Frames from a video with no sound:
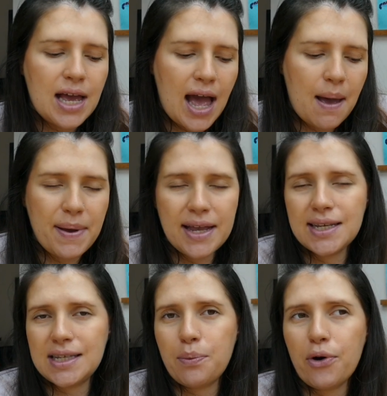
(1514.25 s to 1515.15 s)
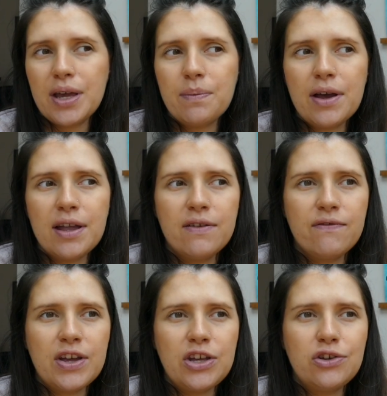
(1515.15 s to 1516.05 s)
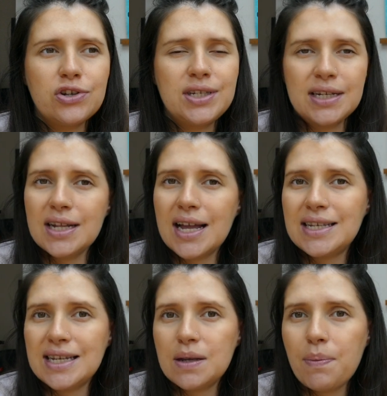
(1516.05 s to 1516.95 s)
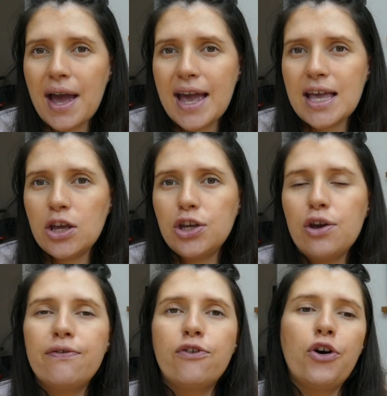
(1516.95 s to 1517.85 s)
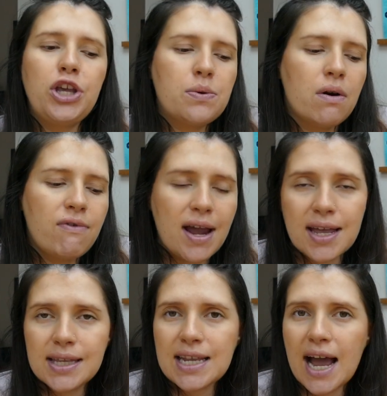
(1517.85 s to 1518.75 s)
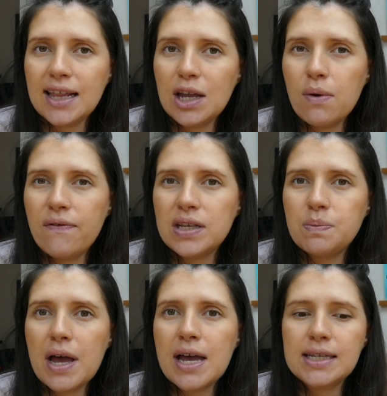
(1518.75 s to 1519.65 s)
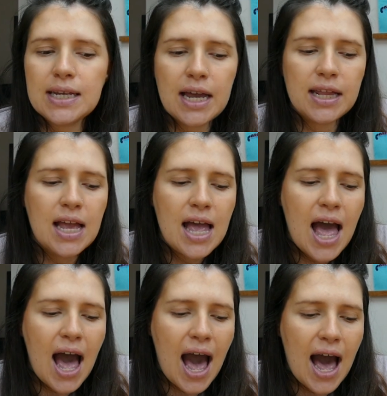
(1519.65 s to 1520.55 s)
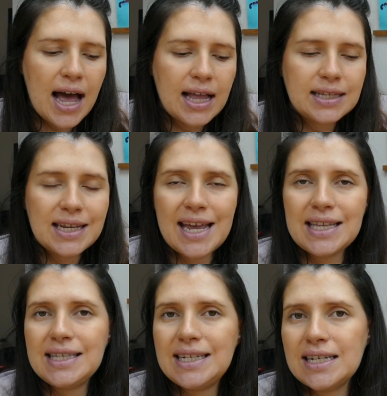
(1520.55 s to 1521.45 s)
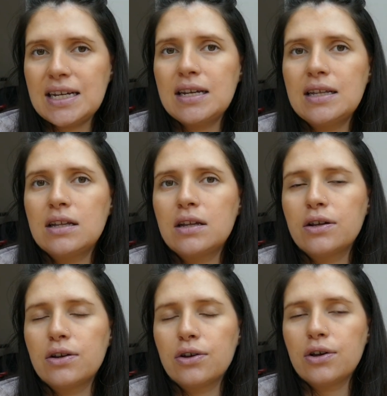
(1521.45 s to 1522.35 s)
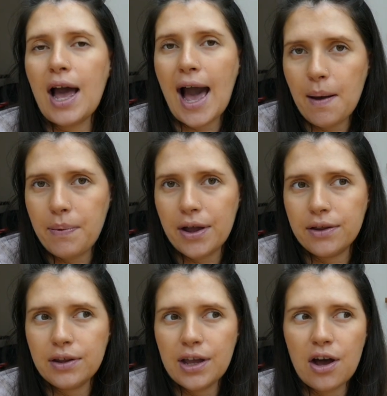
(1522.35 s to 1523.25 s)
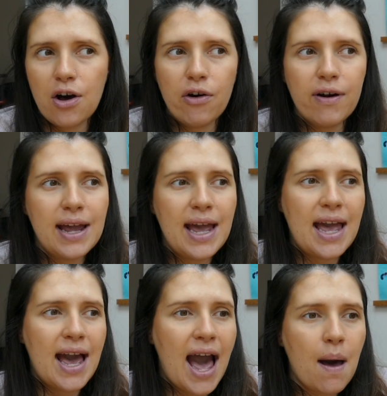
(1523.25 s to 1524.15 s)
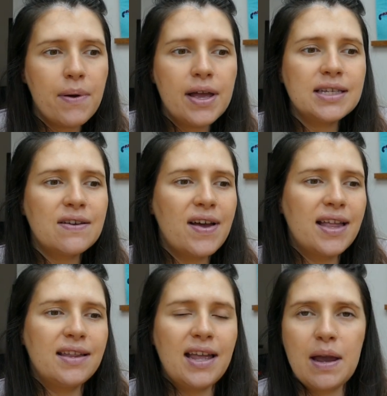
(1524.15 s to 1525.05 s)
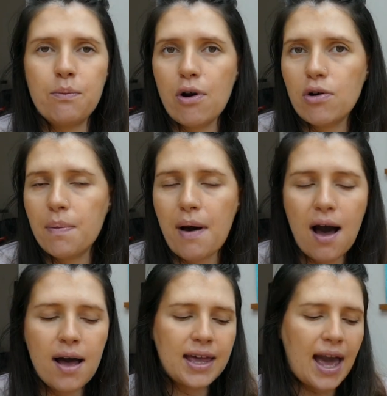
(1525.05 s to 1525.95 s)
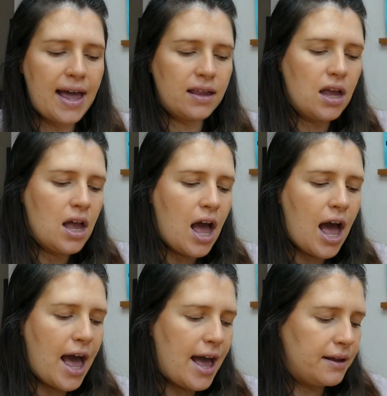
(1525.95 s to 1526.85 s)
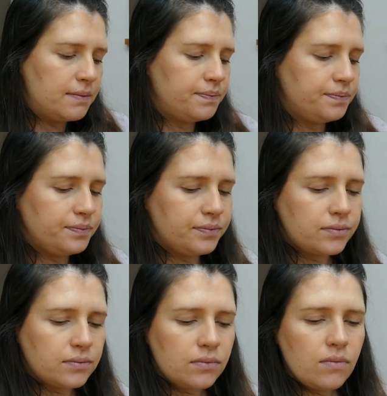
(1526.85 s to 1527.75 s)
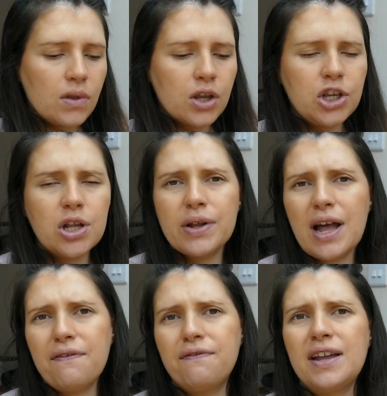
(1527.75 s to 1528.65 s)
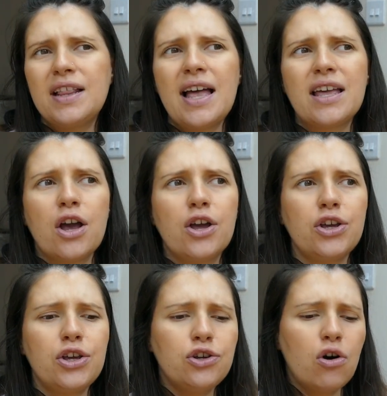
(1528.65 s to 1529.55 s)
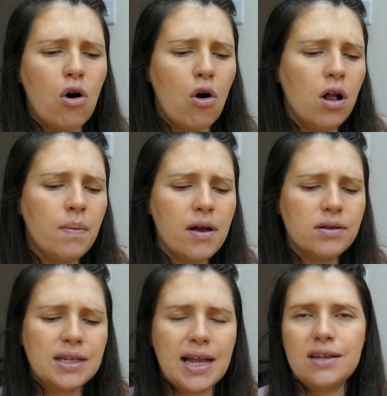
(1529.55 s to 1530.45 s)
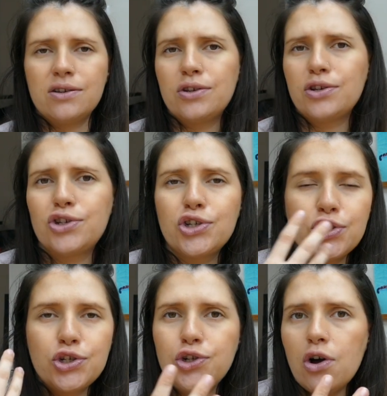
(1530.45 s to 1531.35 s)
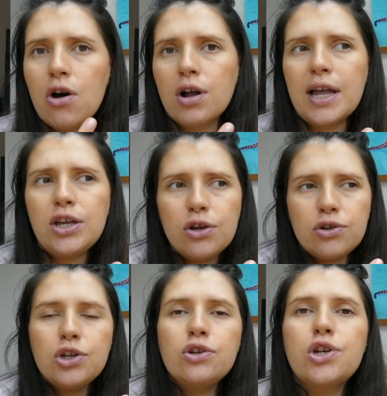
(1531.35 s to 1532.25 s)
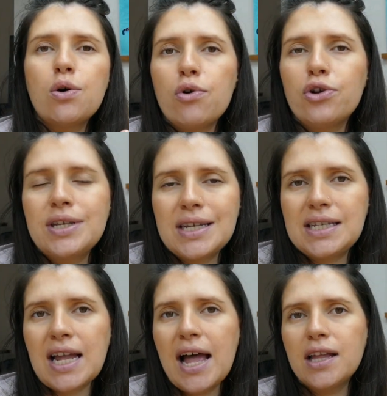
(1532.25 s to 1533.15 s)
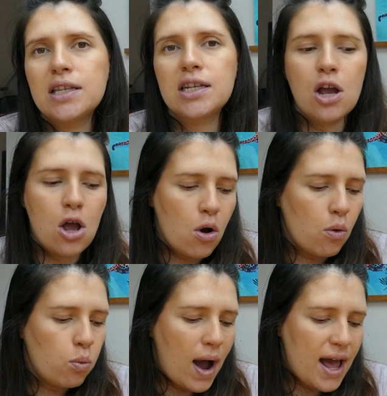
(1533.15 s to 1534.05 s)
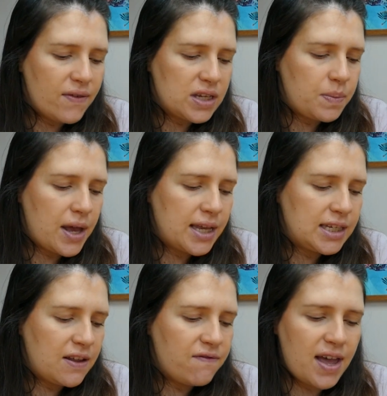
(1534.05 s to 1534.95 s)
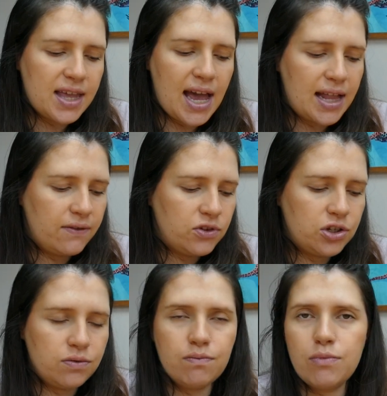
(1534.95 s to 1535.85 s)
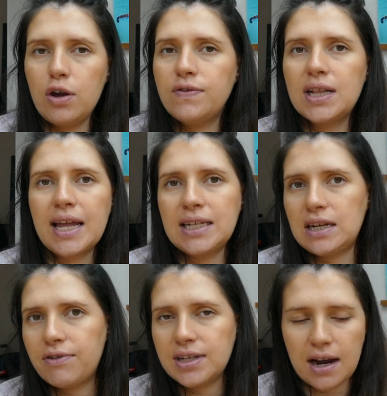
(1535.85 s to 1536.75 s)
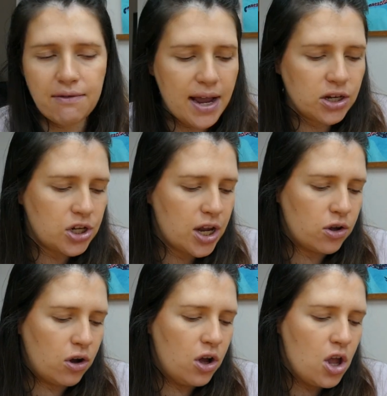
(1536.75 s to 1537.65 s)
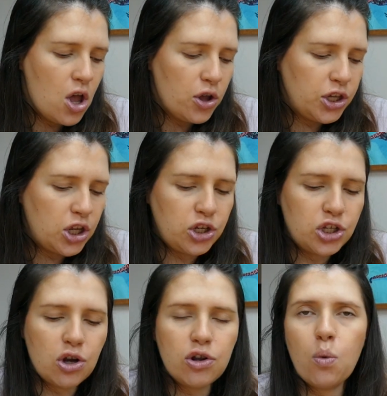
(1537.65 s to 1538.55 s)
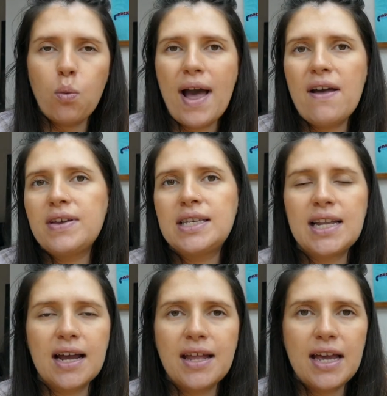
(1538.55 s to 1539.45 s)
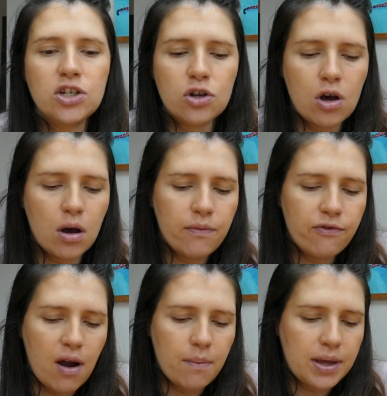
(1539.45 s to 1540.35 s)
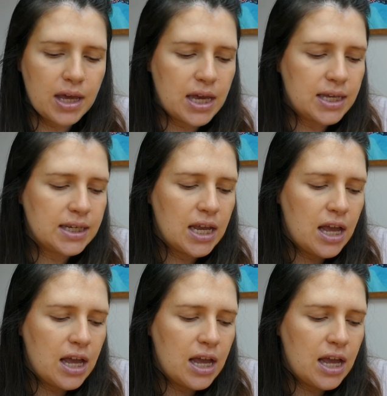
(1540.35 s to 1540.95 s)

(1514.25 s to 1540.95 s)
a big disappointment that you just didn't anticipate. You thought you were reconciling with this person and it didn't happen, or it happened and then it broke apart again. You know, I feel like you're almost like stuck, like you don't understand why this person then kind of moved in like a different direction, or you don't know where this stagnation come from, because